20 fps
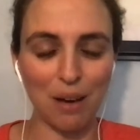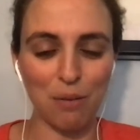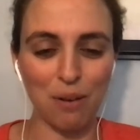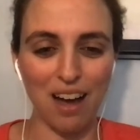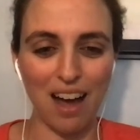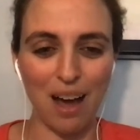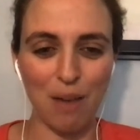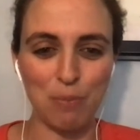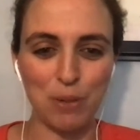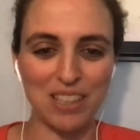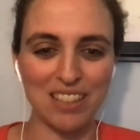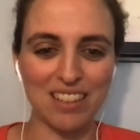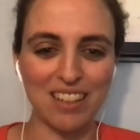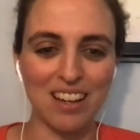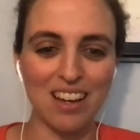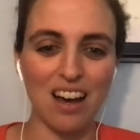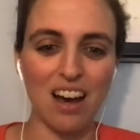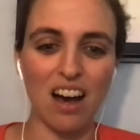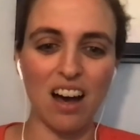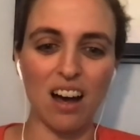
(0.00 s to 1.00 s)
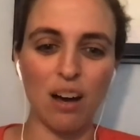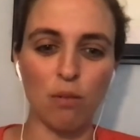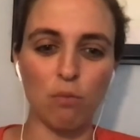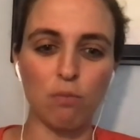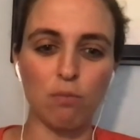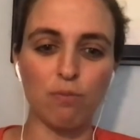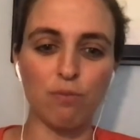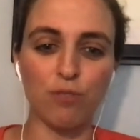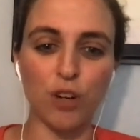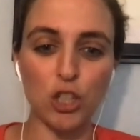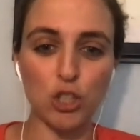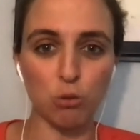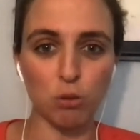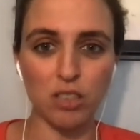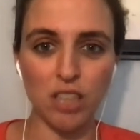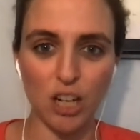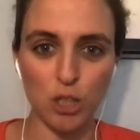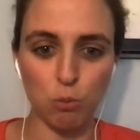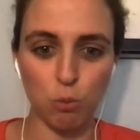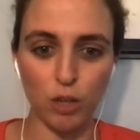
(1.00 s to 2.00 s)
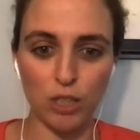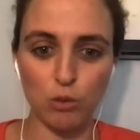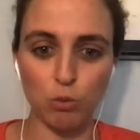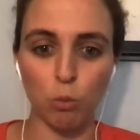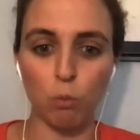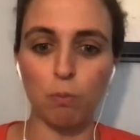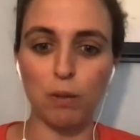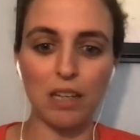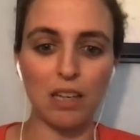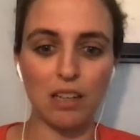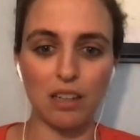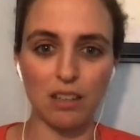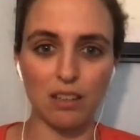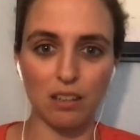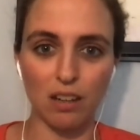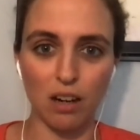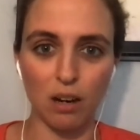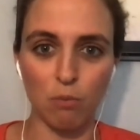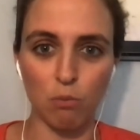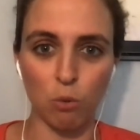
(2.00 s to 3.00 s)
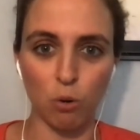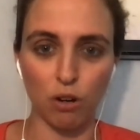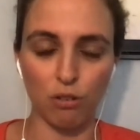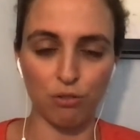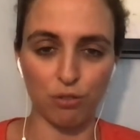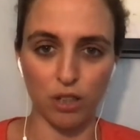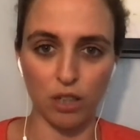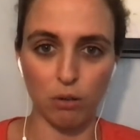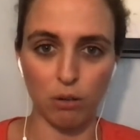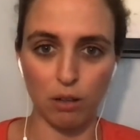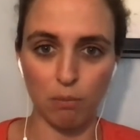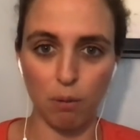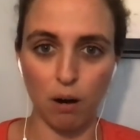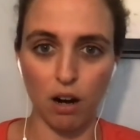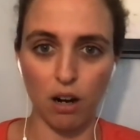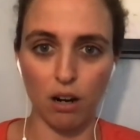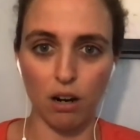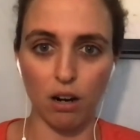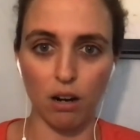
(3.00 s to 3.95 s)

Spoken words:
that will happen, virtual touchpoints will be a more frequent part,